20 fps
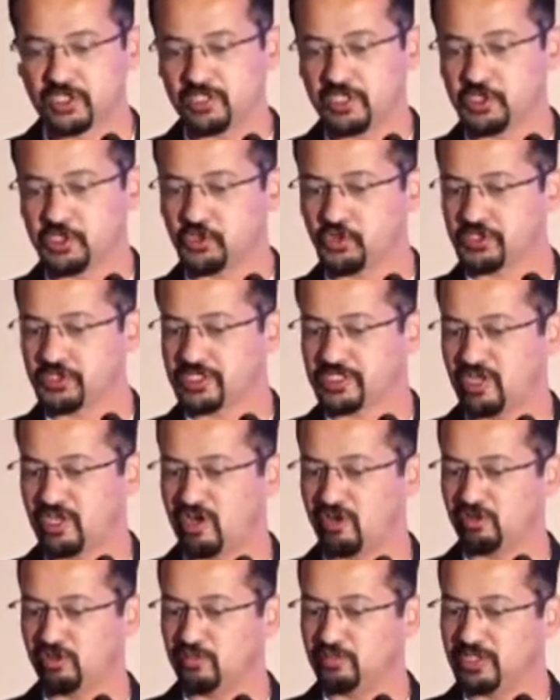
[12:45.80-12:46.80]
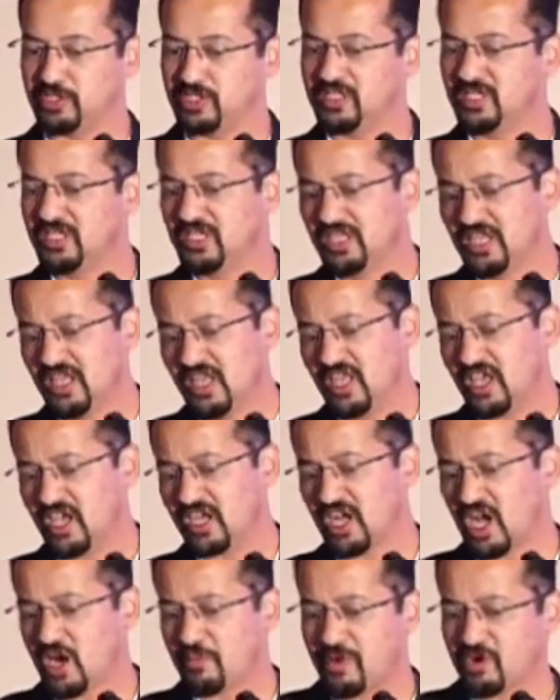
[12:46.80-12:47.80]
resources are available.
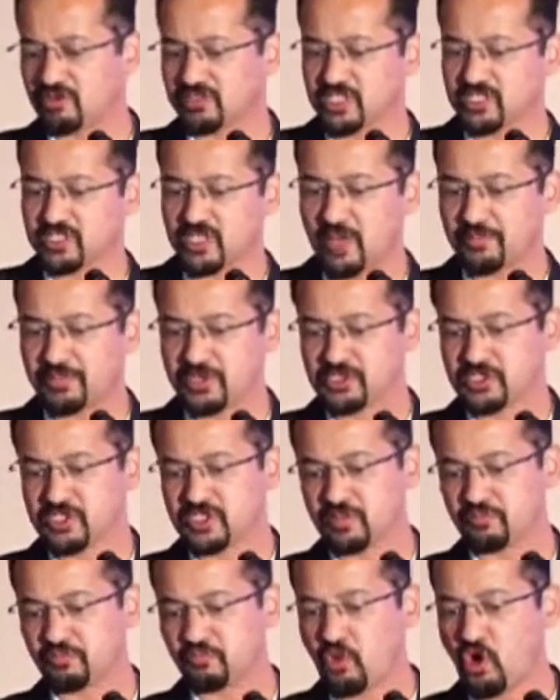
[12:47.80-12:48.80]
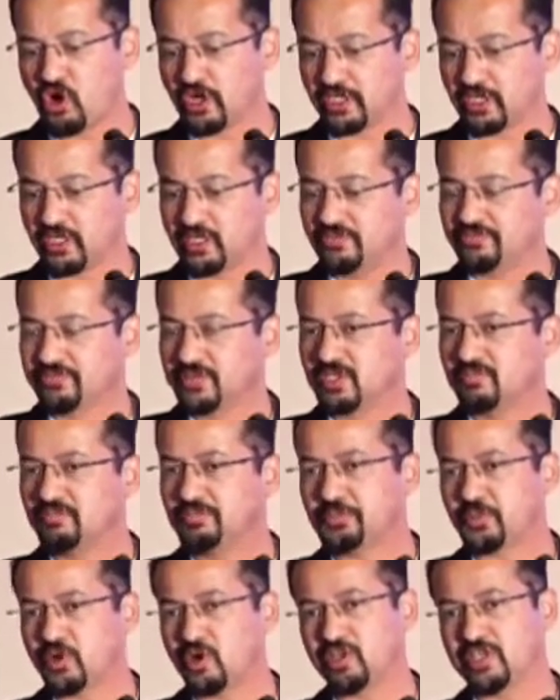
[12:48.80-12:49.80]
And about this apprenticeship model,
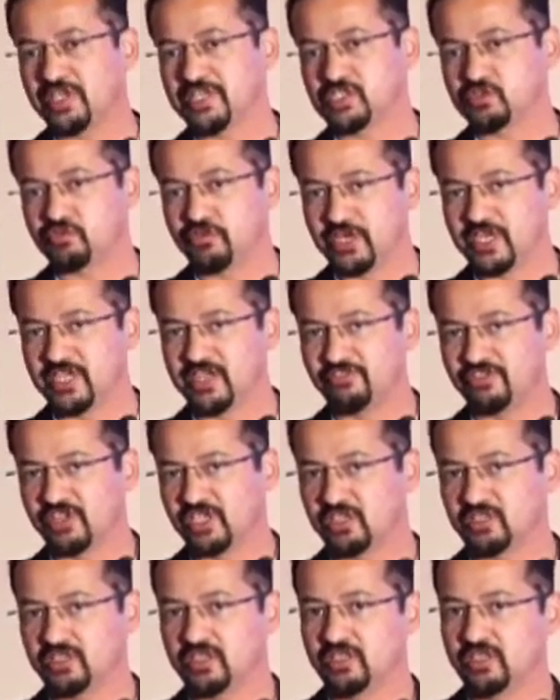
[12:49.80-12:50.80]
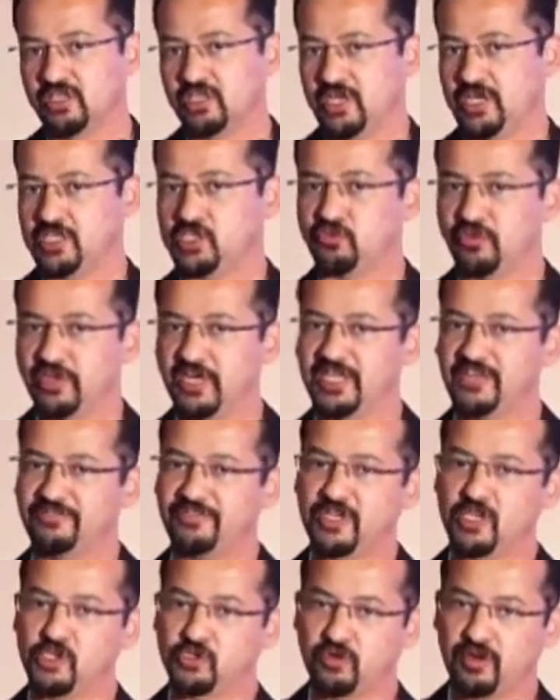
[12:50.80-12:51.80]
probably it's very difficult. It's very
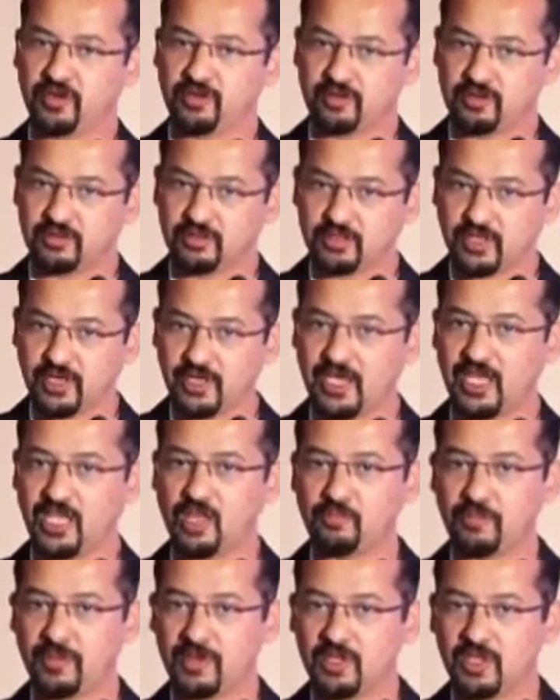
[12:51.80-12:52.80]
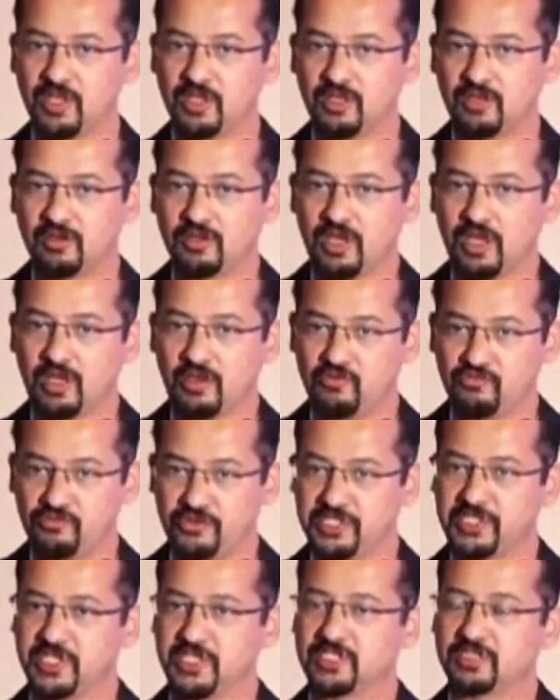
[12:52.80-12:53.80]
difficult to help and
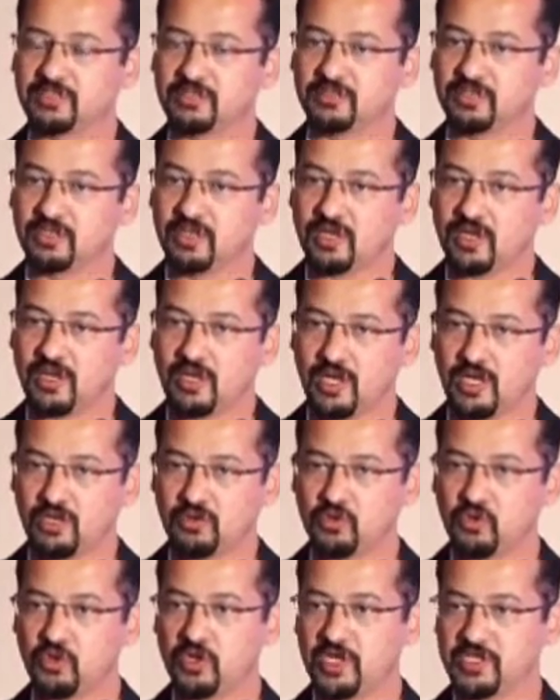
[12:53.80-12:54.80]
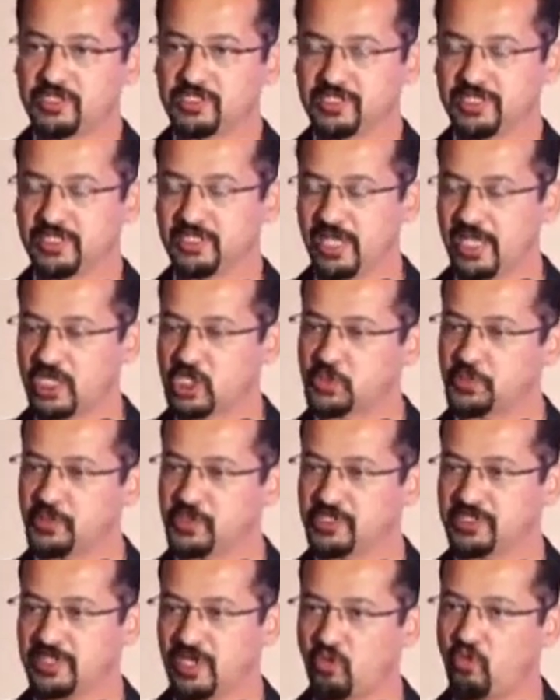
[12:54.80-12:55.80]
visit and go and see the
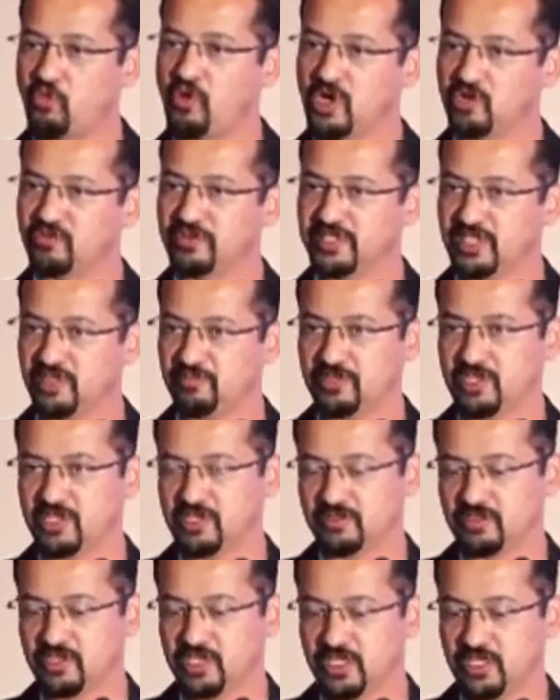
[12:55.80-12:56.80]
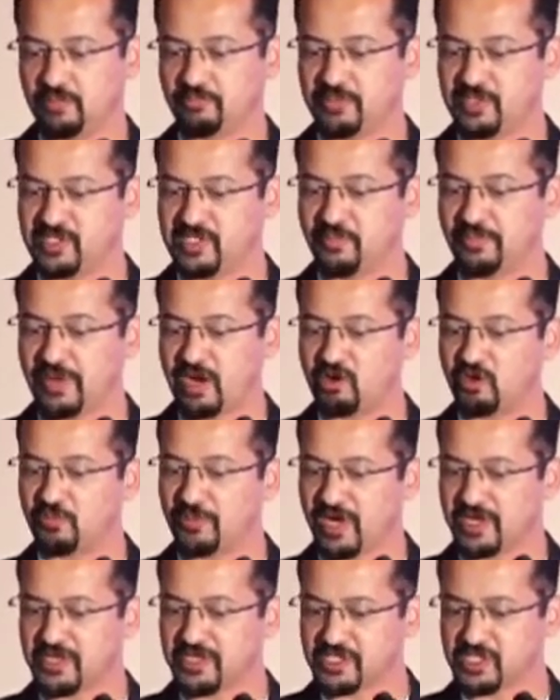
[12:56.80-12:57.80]
experts and work with him in a busy private
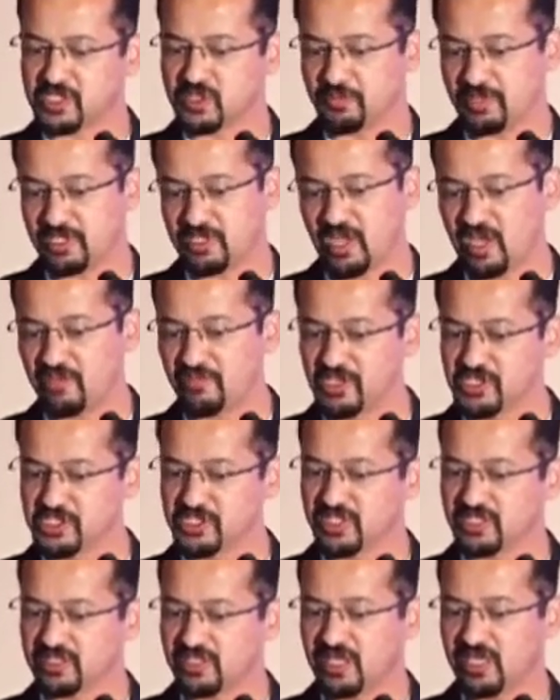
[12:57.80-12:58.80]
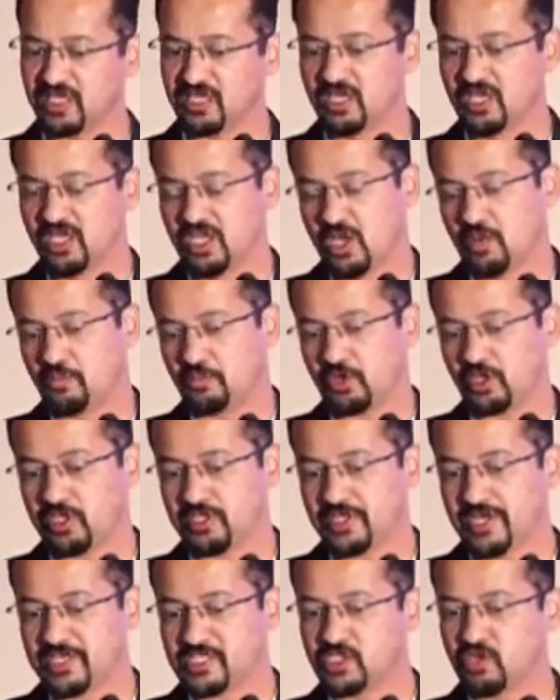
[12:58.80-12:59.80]
practice. But having said that,
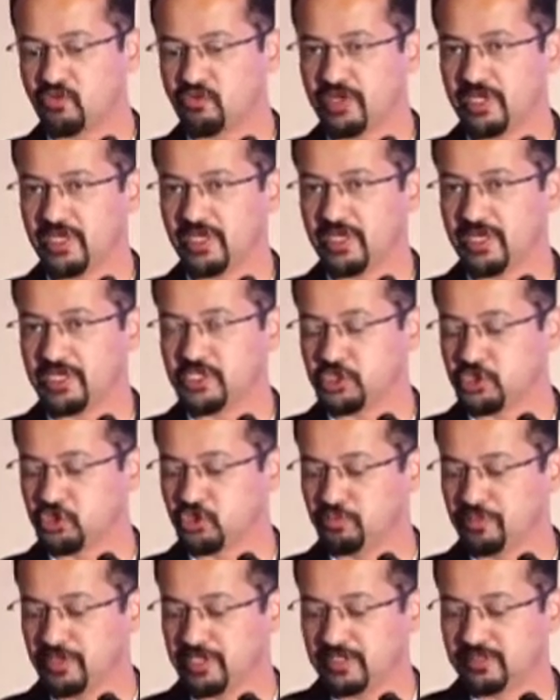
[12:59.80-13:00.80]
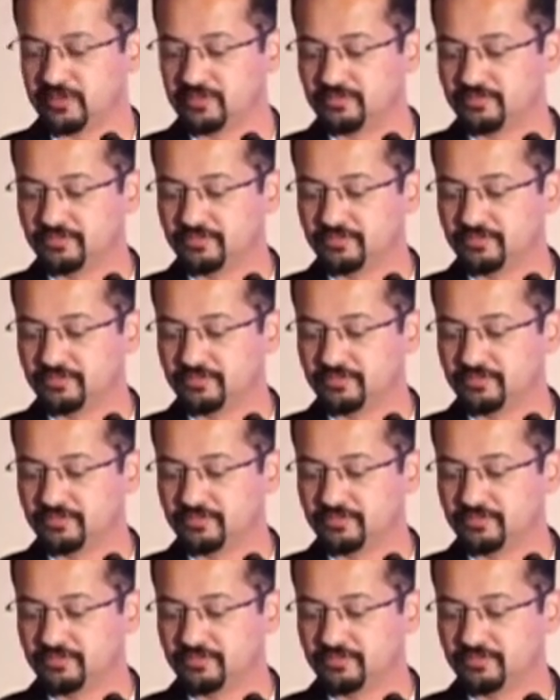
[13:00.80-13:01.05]
probably that's the way it should be.